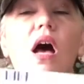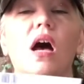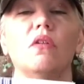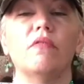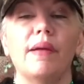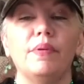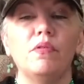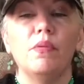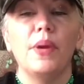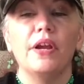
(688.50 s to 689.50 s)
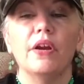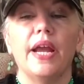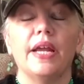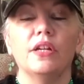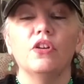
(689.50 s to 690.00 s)
uh, Rapid Repair
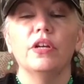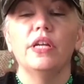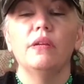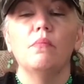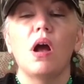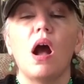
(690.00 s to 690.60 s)
Hand Cream.